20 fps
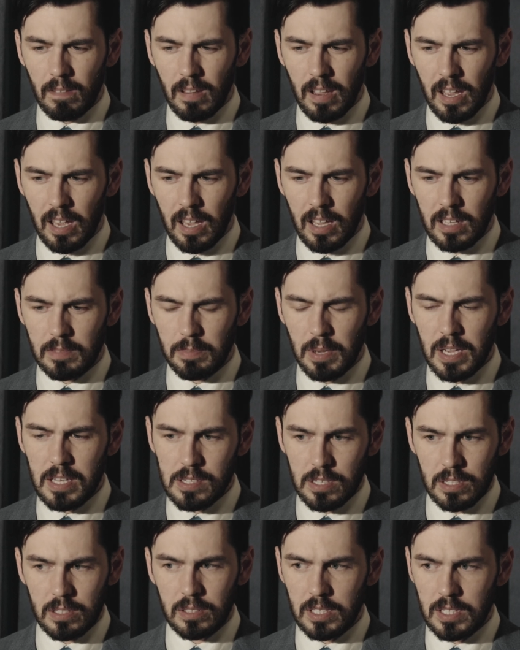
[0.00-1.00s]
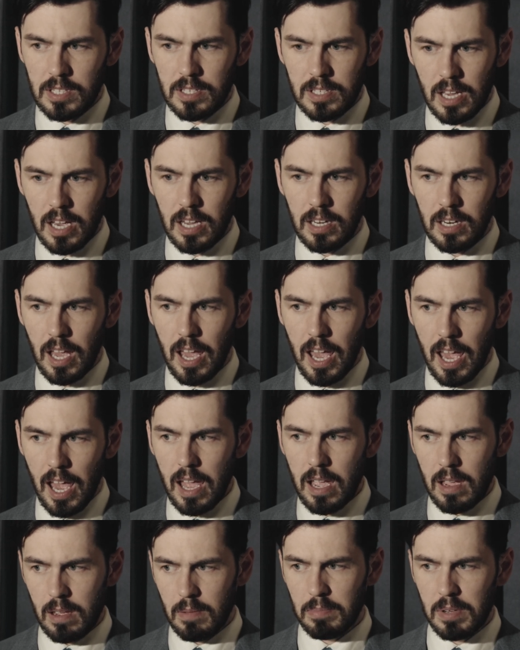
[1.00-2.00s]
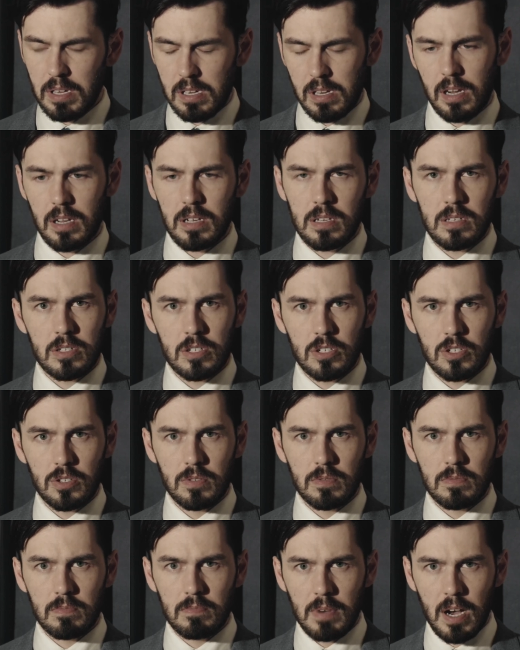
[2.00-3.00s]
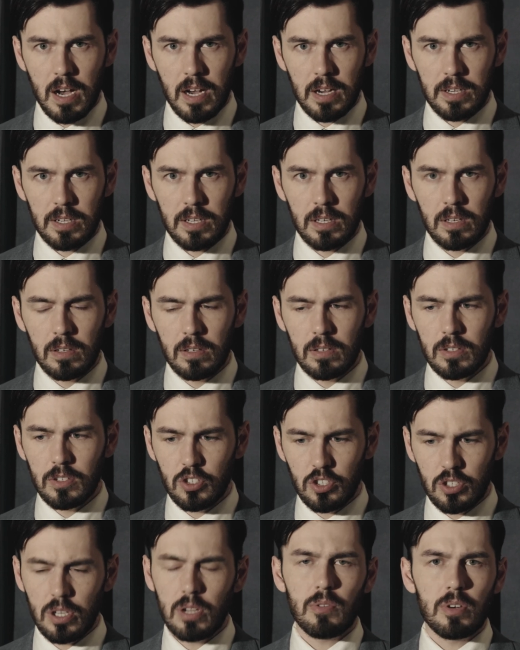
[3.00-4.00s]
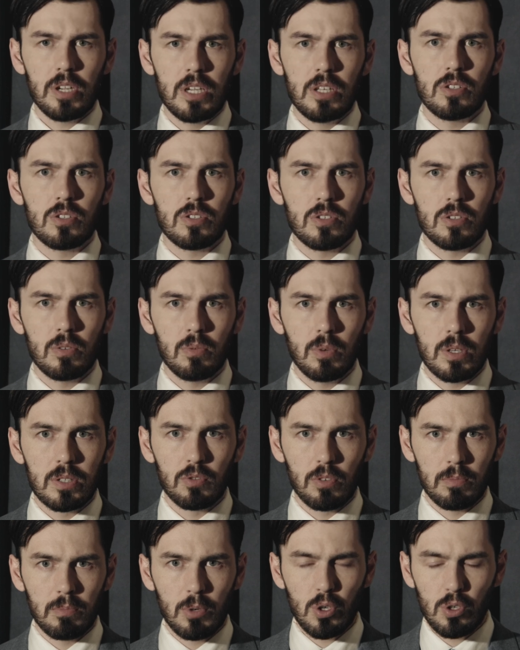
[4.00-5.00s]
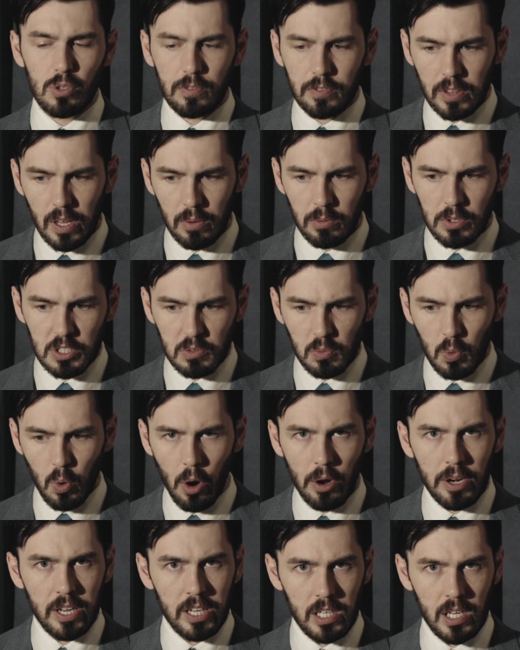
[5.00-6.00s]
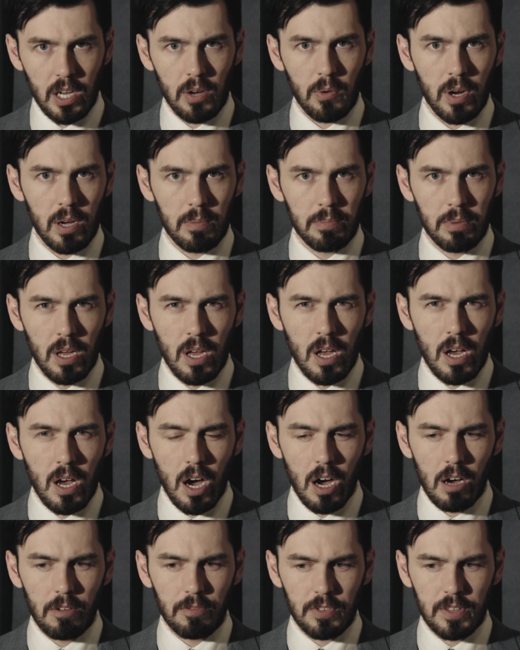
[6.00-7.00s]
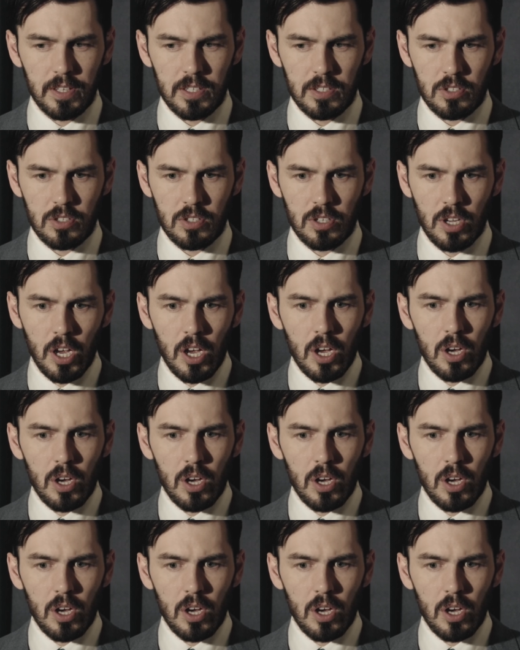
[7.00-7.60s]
and basically said, hey, because my series was removed that was warning Europe of this